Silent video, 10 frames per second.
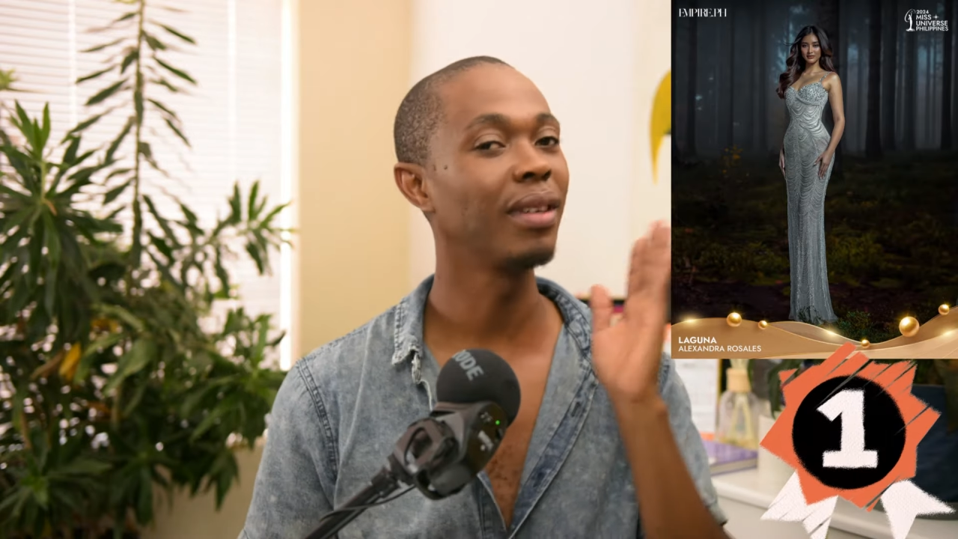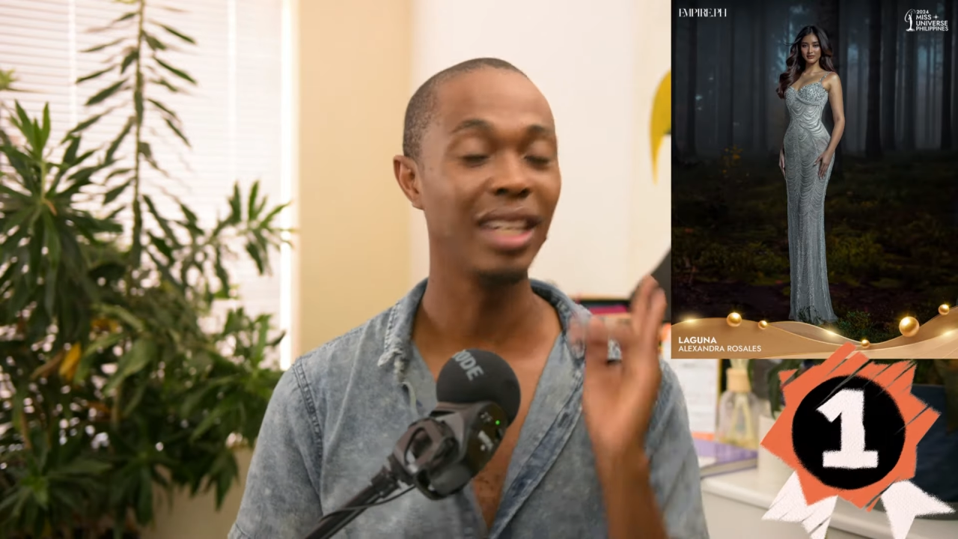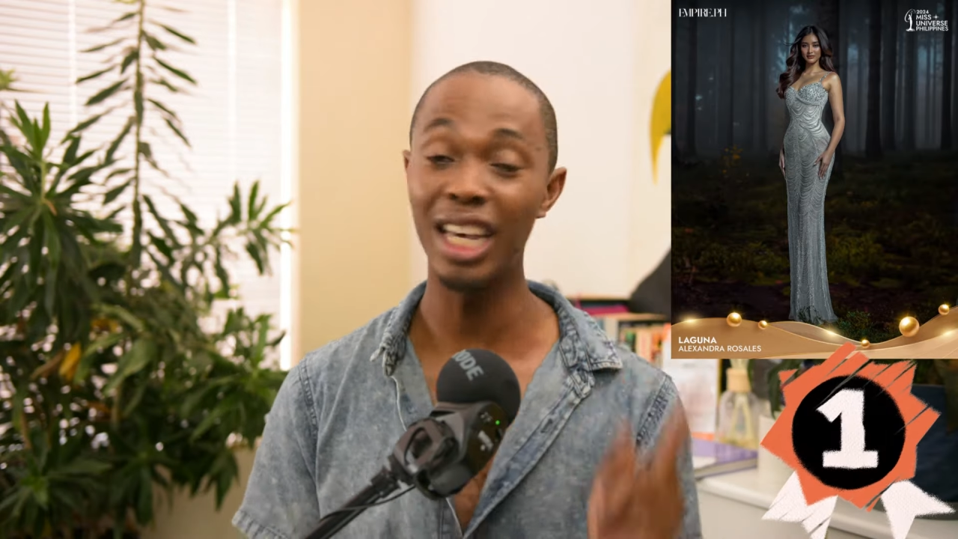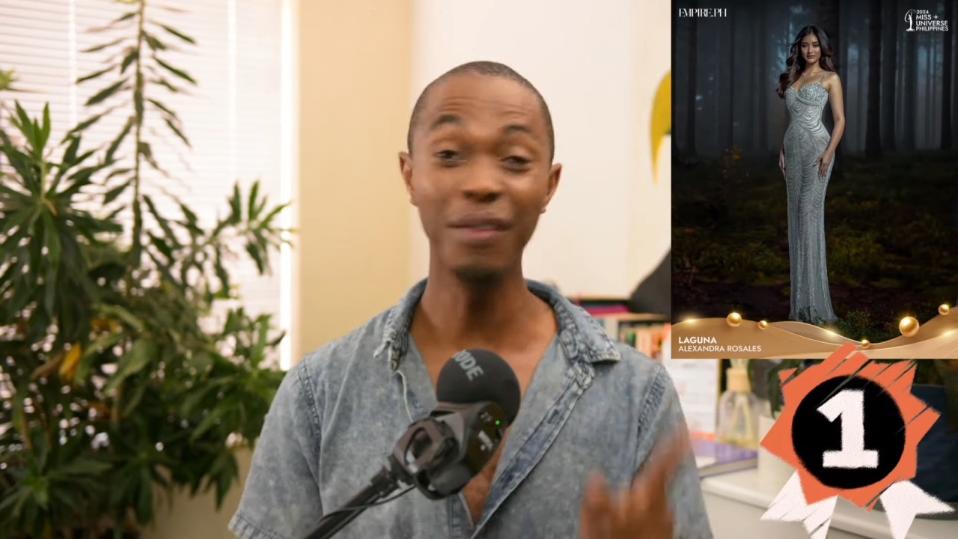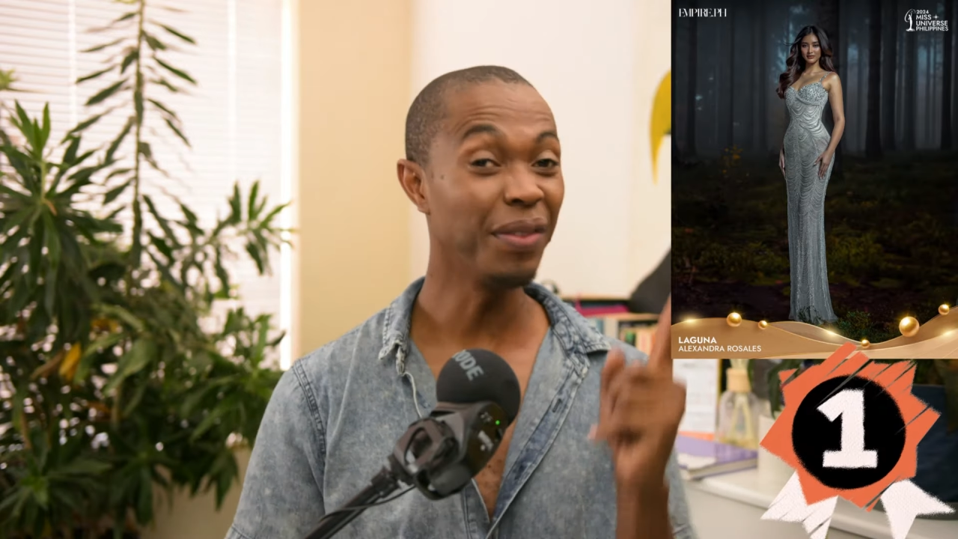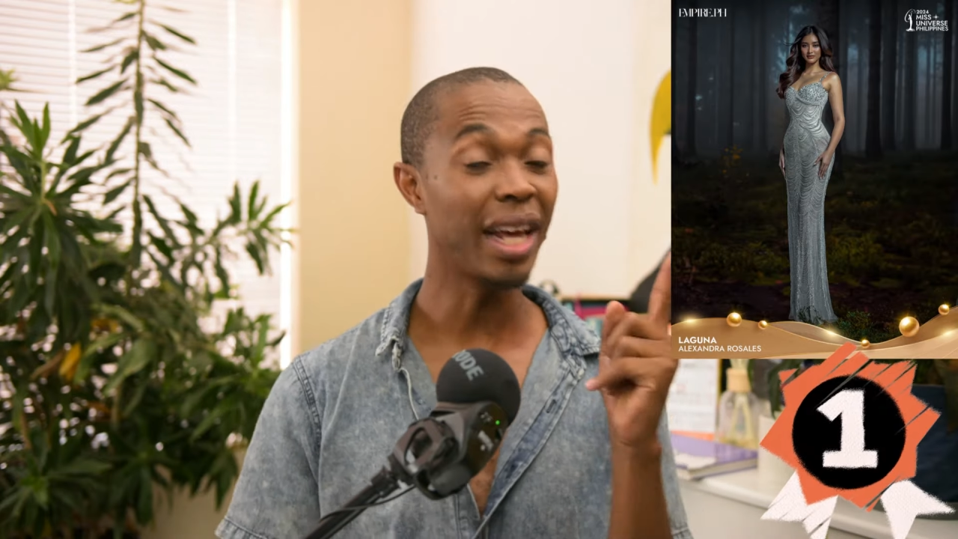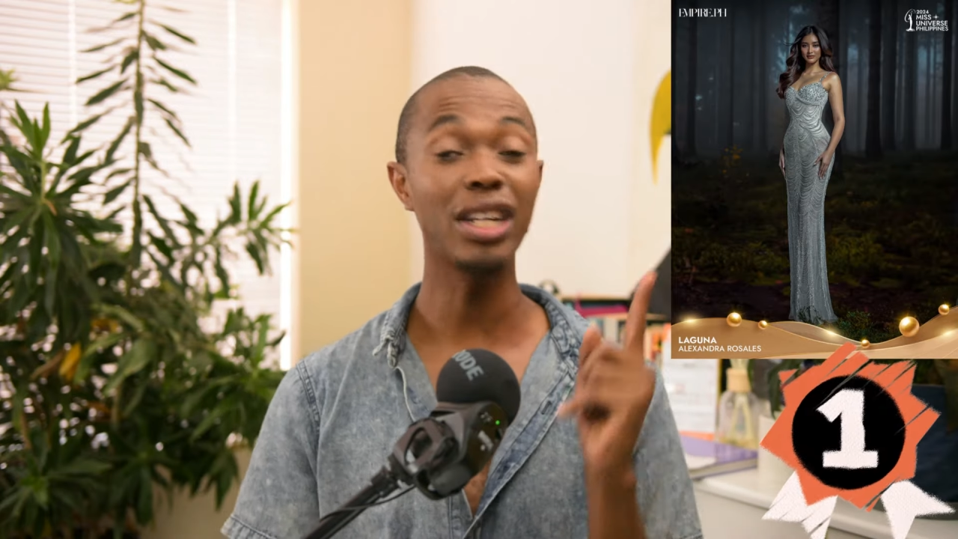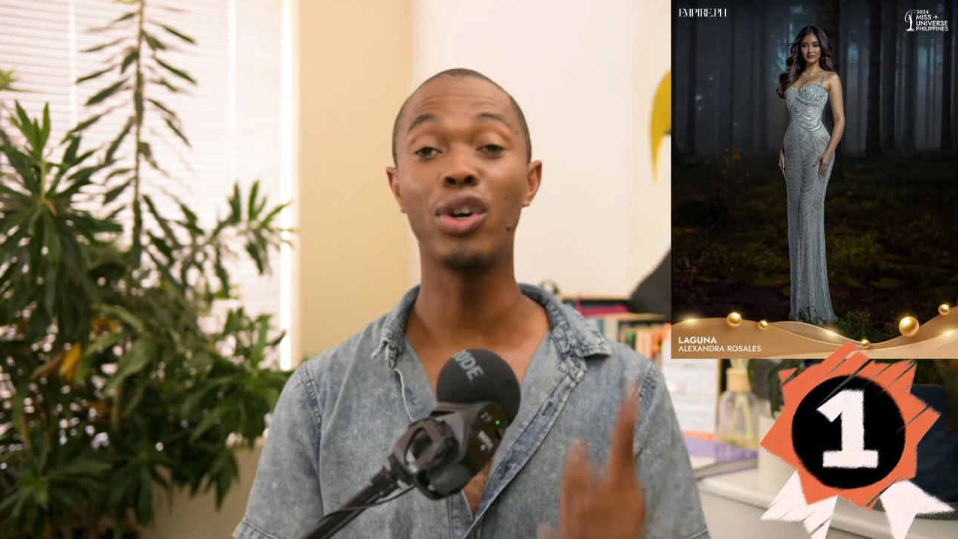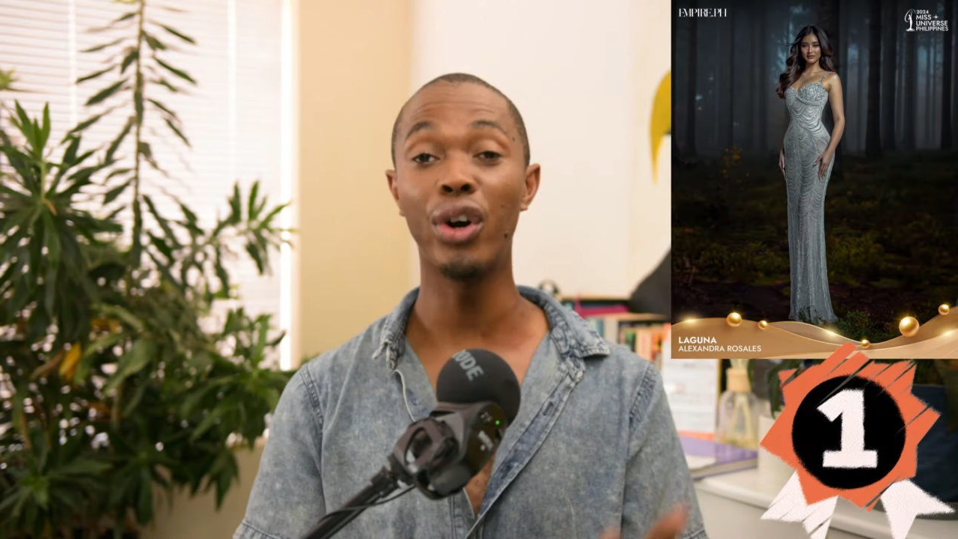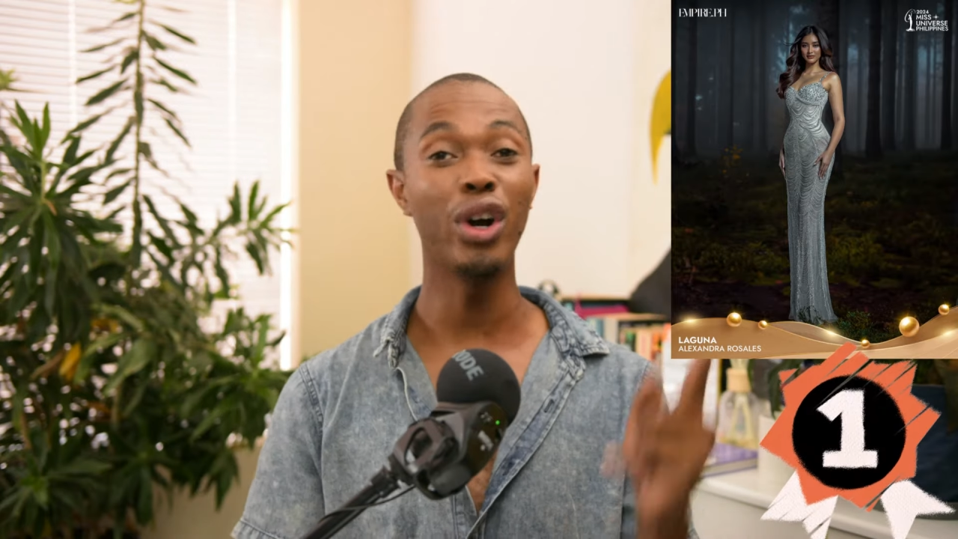give
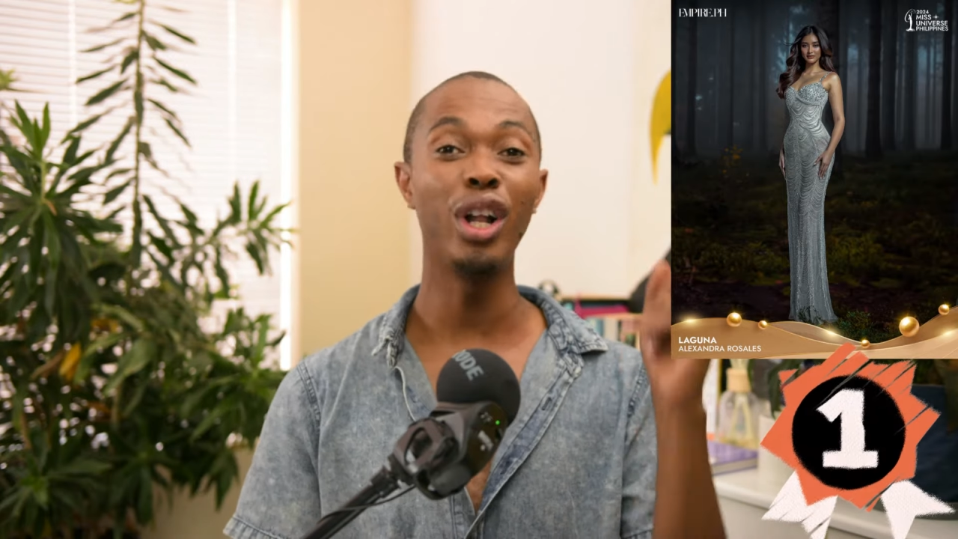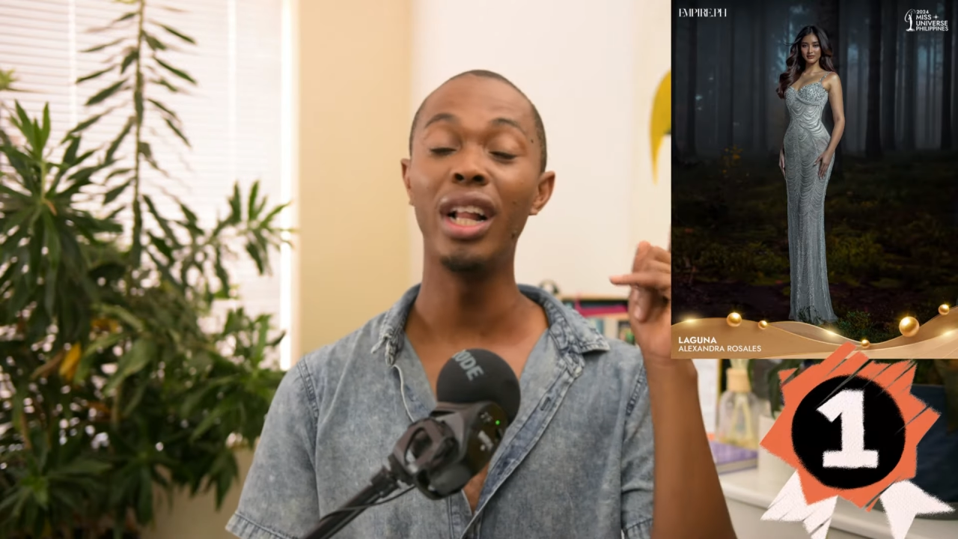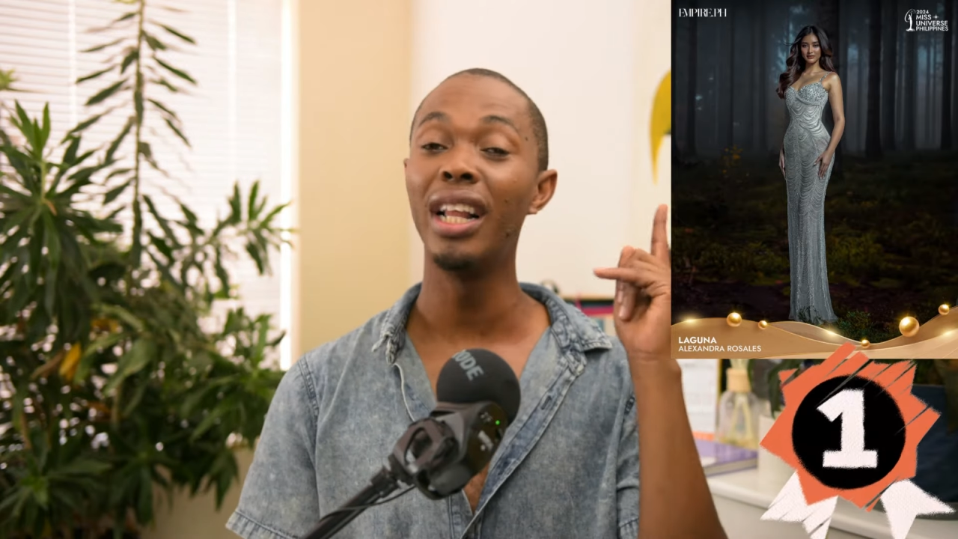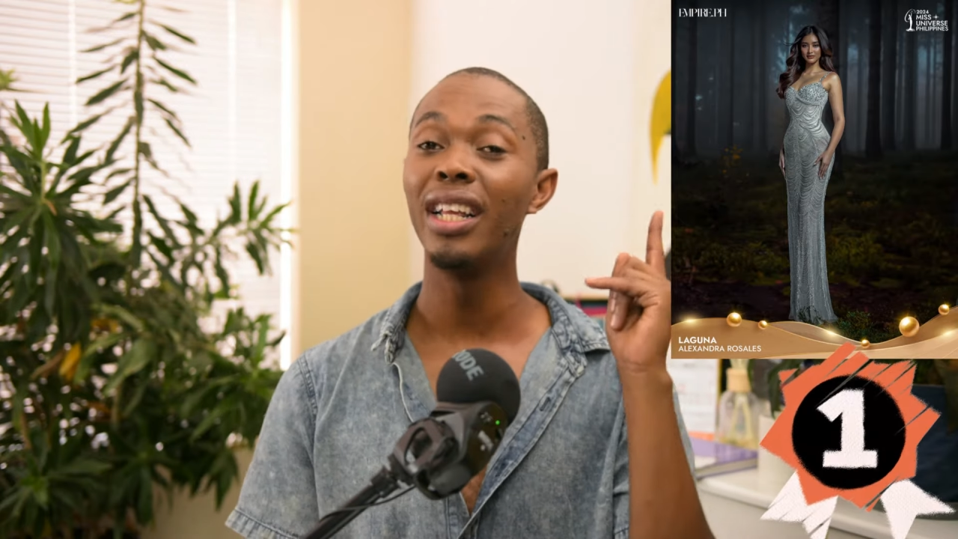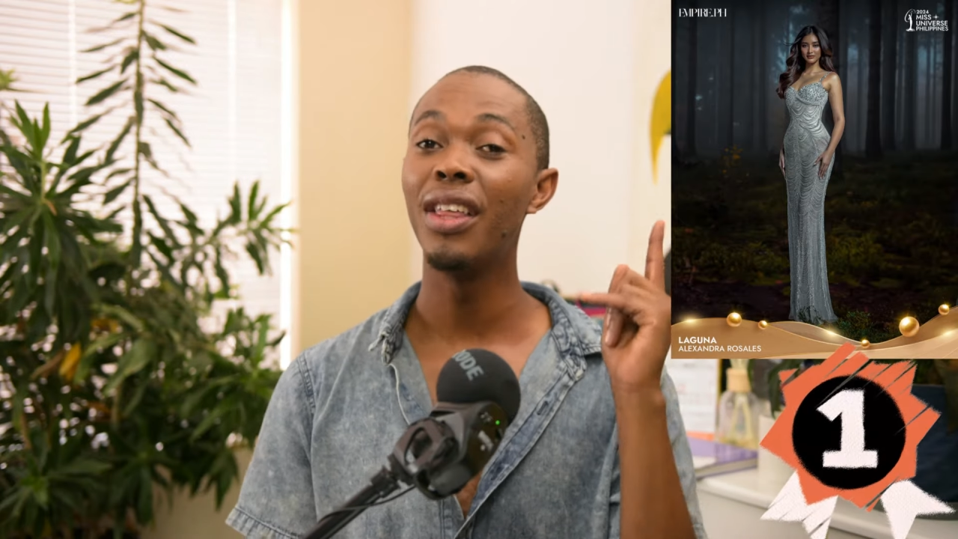that girl